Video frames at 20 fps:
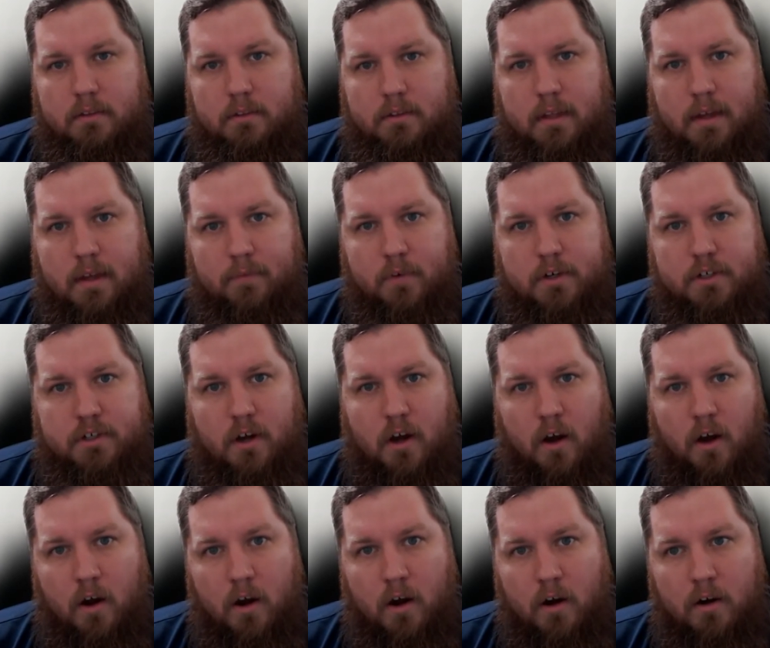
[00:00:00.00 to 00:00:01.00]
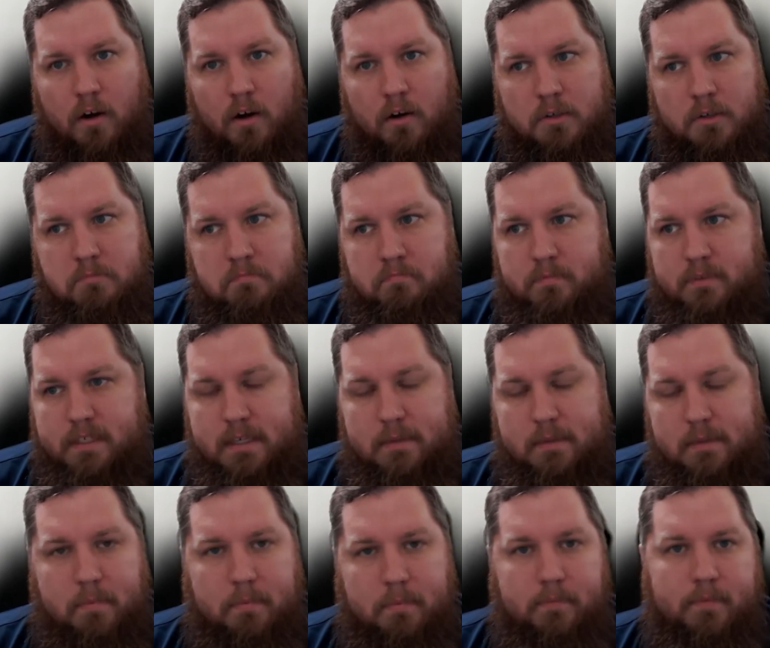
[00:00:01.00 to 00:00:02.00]
leverage our
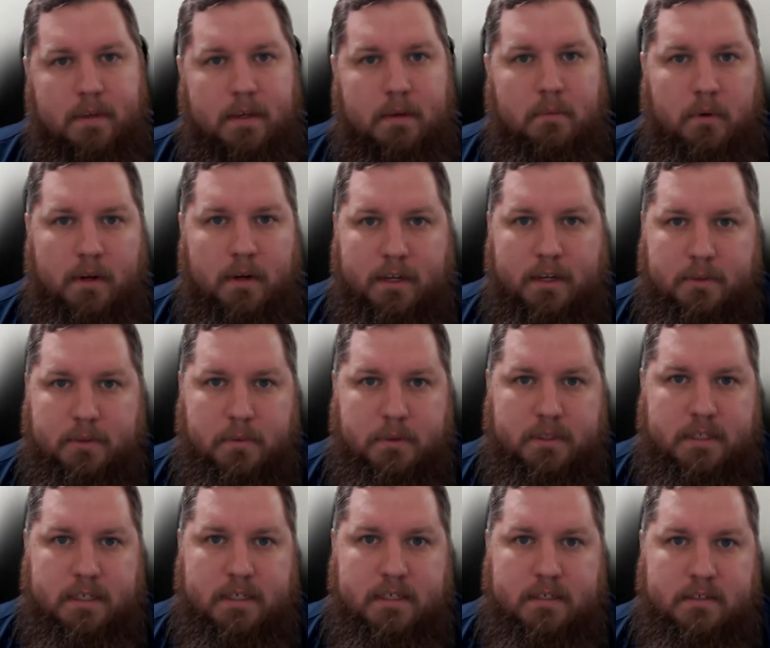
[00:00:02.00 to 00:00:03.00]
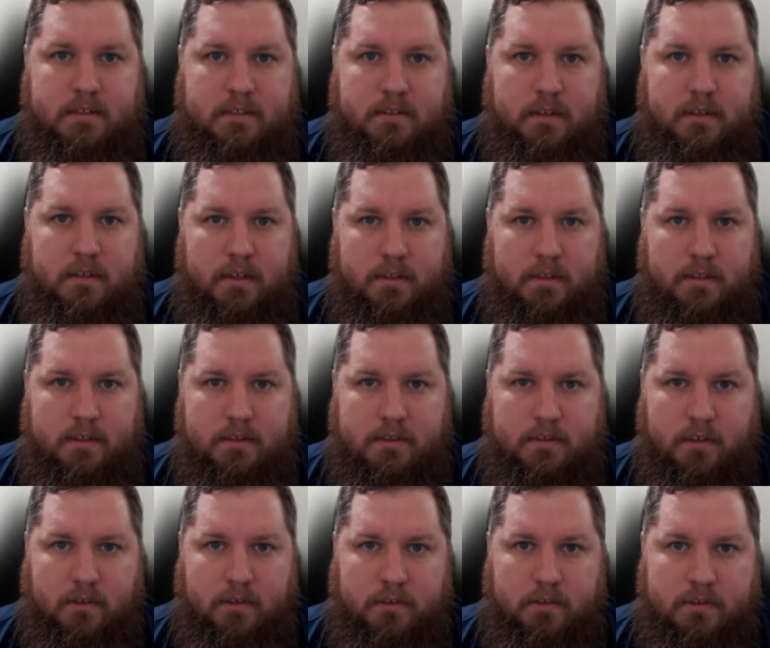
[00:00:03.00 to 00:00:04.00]
deep VMware expertise and
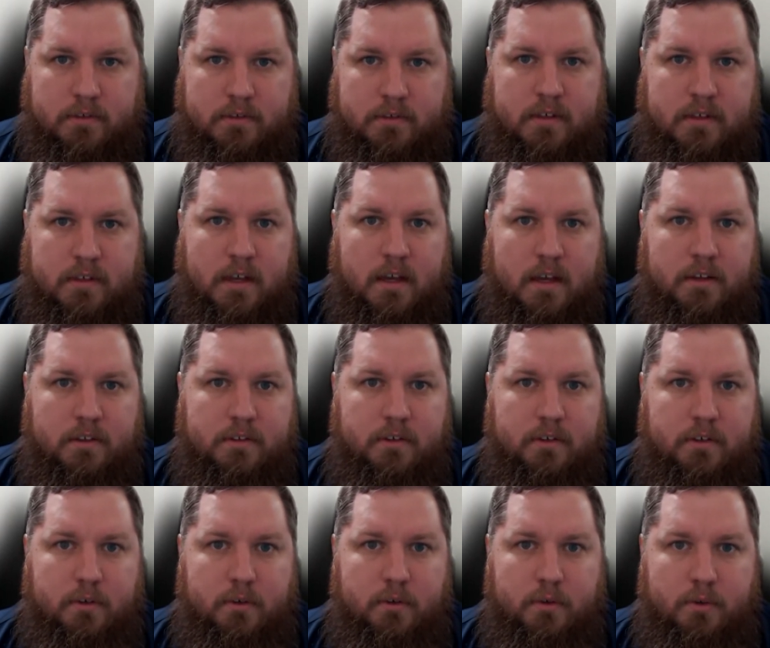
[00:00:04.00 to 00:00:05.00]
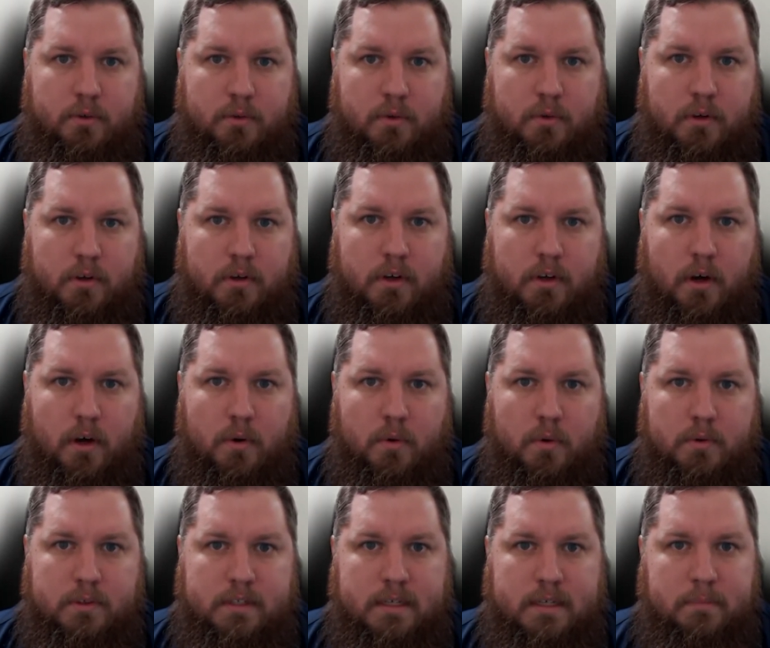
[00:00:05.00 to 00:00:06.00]
consultants to
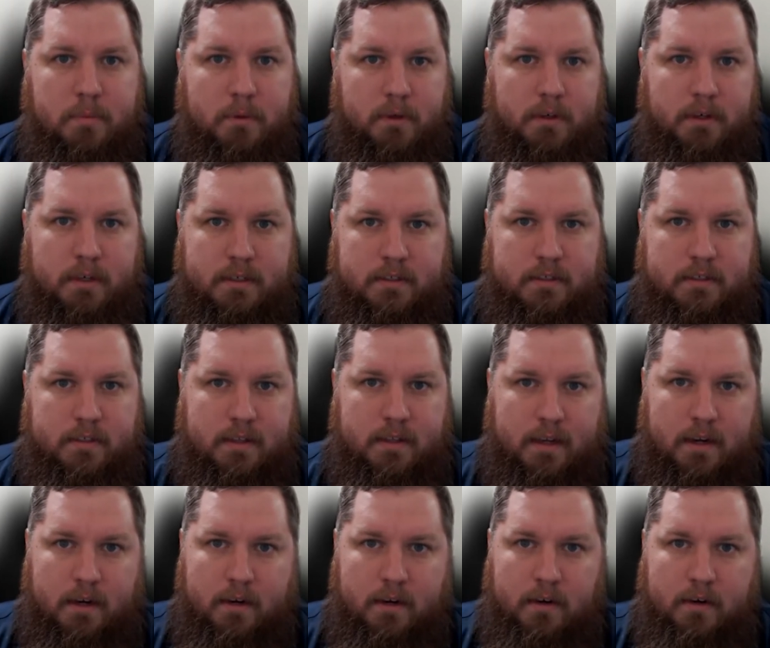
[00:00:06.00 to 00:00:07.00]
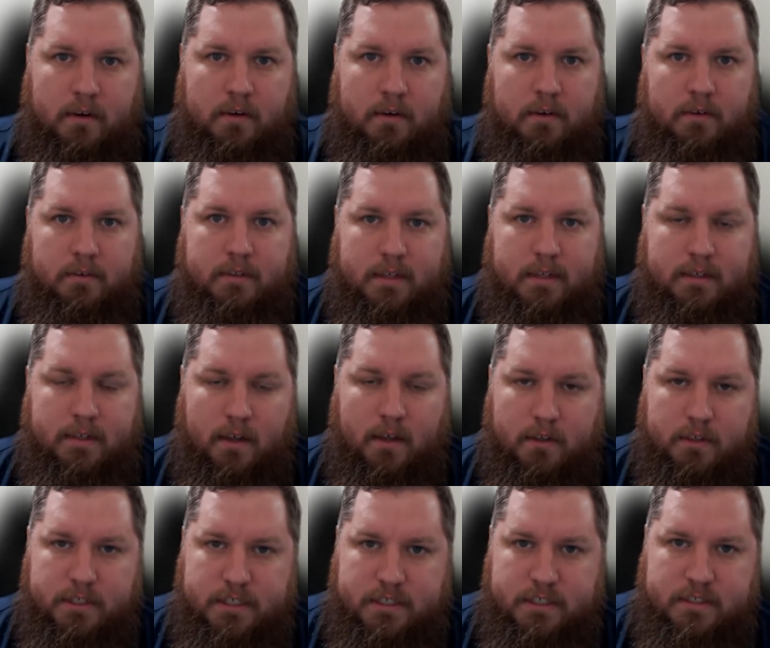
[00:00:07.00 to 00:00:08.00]
go deeper into their
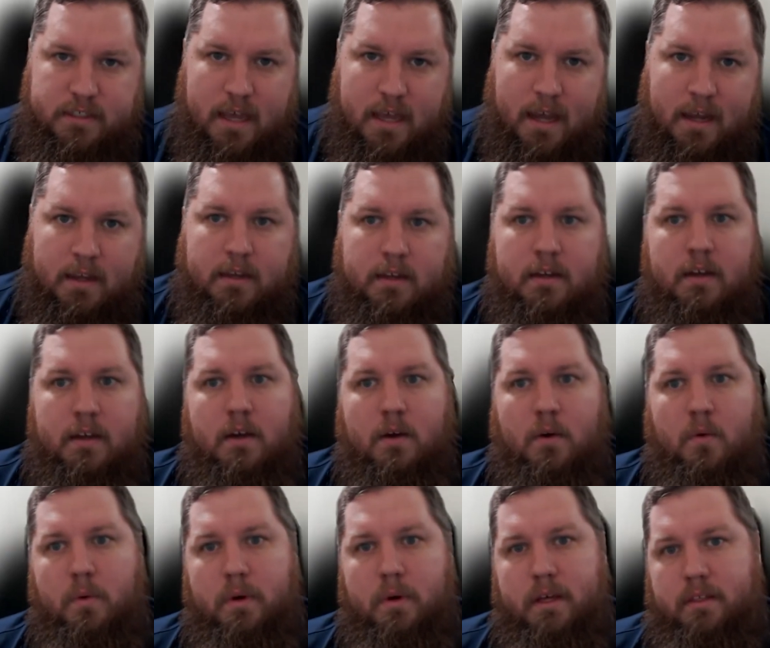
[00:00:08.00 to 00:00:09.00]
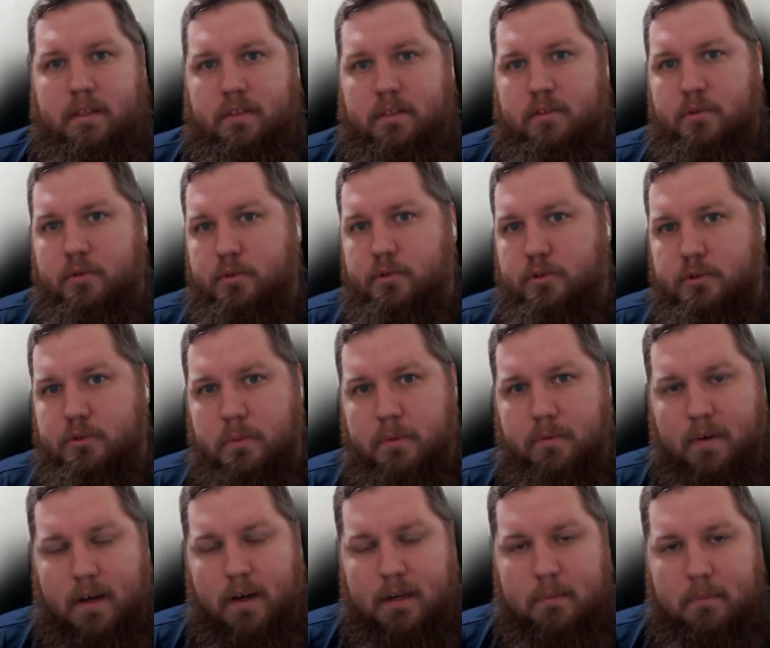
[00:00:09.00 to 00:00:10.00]
technology stack with tools
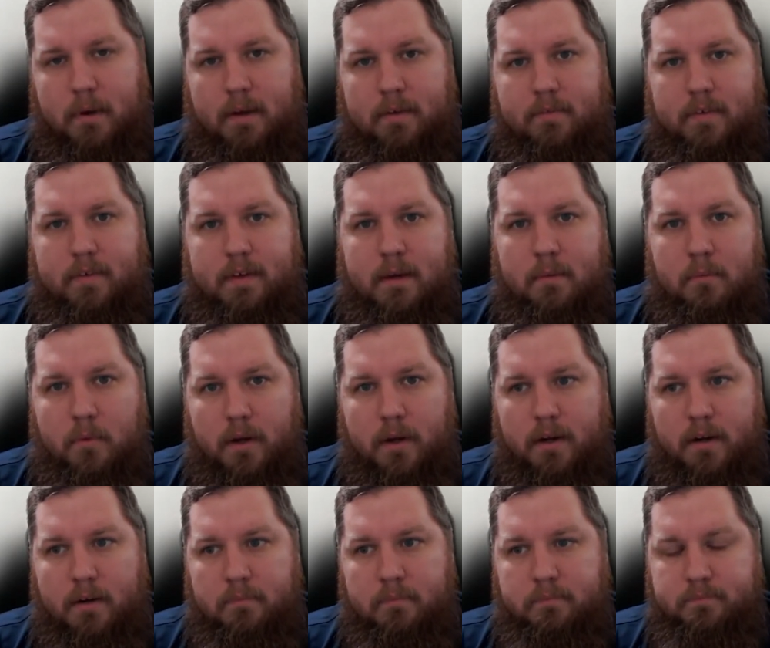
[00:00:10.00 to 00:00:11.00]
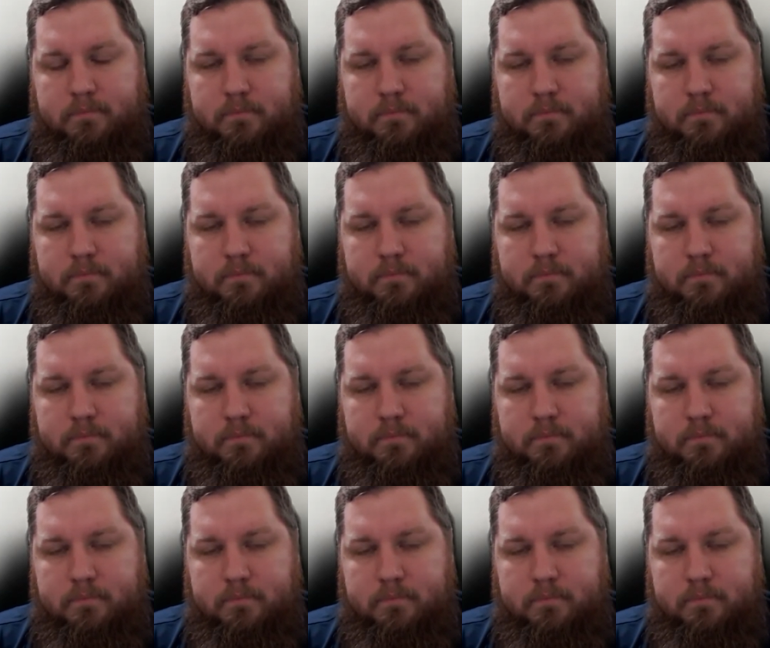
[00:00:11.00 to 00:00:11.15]
provided by VMware